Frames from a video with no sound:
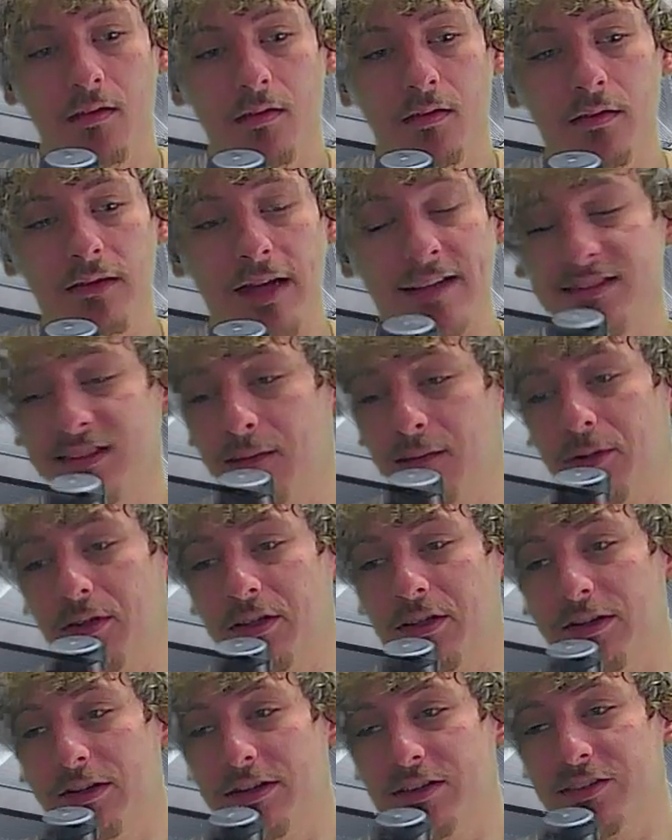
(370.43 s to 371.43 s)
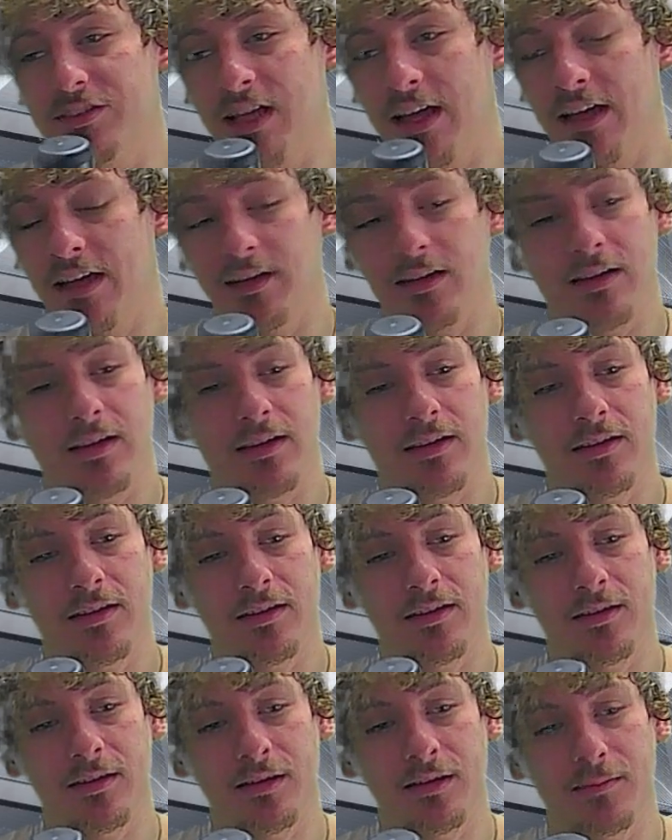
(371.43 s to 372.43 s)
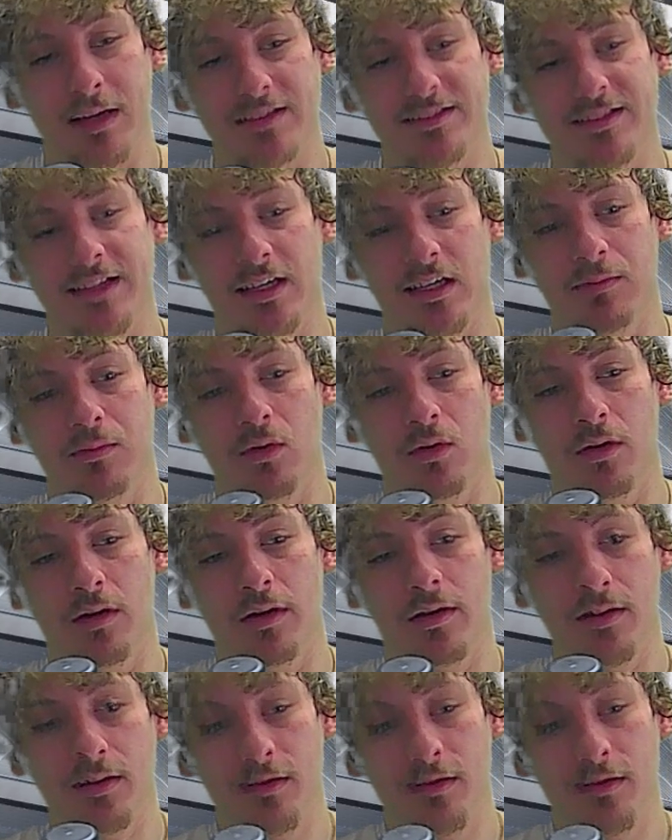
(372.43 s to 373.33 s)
Next up on the list, Stank. My stanky boy.